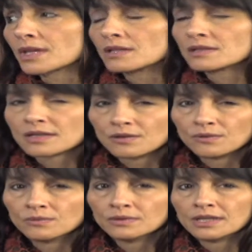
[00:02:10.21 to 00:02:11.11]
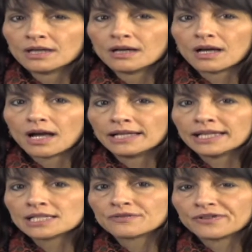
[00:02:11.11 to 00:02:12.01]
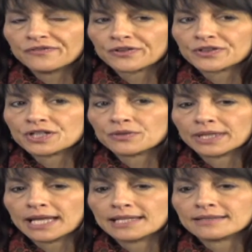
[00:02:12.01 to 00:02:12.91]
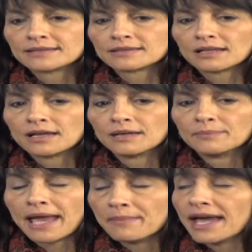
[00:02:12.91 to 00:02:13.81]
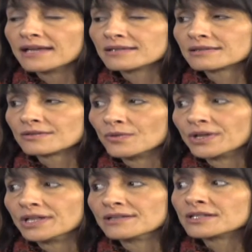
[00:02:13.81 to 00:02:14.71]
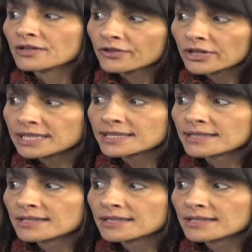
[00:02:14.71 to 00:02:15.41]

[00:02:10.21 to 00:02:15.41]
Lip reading: So I like to refer to it as MS on steroids.